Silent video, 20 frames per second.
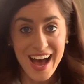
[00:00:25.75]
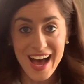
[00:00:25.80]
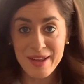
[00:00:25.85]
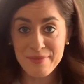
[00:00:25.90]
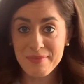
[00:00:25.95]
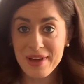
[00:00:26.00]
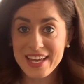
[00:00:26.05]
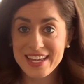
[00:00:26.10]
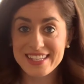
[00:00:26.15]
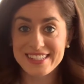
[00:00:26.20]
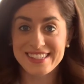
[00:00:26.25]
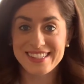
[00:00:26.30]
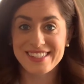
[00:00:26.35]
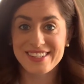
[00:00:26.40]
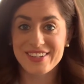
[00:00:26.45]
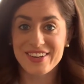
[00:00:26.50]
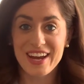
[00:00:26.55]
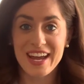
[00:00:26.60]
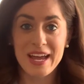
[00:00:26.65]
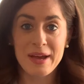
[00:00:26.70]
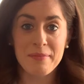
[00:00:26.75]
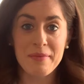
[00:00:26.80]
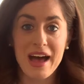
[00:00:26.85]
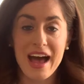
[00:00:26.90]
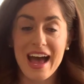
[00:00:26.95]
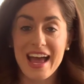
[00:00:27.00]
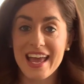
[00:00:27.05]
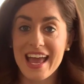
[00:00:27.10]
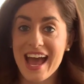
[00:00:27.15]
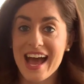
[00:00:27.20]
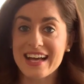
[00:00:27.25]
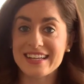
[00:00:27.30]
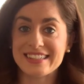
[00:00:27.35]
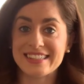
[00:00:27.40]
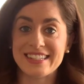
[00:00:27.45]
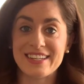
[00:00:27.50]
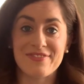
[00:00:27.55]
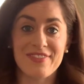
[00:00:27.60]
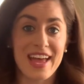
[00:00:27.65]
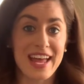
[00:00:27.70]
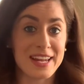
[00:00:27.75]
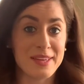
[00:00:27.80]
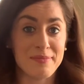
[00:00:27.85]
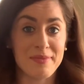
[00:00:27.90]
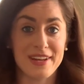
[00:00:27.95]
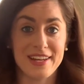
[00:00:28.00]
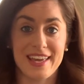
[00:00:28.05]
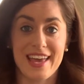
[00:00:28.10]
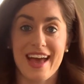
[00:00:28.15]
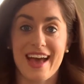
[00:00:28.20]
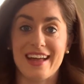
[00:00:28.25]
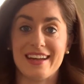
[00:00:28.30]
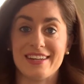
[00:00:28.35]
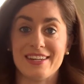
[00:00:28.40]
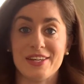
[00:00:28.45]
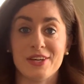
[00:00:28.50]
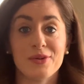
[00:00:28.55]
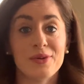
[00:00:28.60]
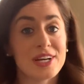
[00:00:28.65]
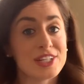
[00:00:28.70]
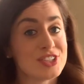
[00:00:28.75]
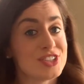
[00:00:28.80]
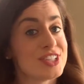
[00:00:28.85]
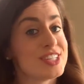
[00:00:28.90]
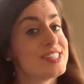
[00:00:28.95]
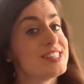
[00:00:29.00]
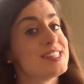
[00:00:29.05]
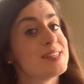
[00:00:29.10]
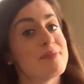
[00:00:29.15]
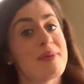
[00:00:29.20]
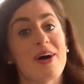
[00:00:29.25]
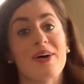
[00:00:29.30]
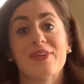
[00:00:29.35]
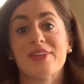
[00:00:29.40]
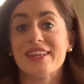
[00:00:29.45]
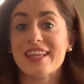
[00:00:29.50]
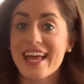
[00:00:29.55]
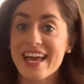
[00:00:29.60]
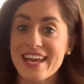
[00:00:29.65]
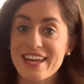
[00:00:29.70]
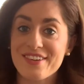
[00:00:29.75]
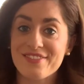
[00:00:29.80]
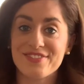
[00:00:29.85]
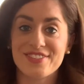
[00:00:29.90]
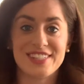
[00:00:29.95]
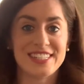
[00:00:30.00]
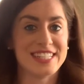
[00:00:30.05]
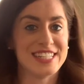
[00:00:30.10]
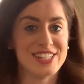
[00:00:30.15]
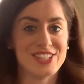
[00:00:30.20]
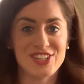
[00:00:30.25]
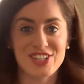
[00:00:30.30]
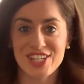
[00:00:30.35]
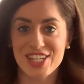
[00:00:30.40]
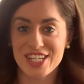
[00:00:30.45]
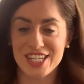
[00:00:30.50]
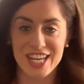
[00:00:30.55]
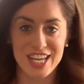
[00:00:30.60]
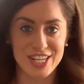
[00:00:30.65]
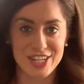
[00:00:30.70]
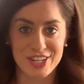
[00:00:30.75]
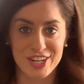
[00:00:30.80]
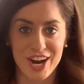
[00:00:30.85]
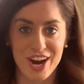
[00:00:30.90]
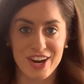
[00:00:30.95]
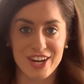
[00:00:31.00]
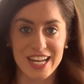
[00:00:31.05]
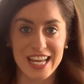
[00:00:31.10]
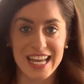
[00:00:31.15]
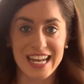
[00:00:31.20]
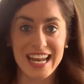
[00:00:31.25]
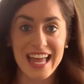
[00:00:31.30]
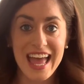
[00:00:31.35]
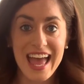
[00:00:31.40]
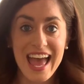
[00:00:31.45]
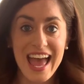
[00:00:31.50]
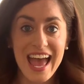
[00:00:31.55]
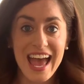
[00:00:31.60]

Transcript: On my Instagram, I asked if anybody had any questions about life, teaching kindergarten,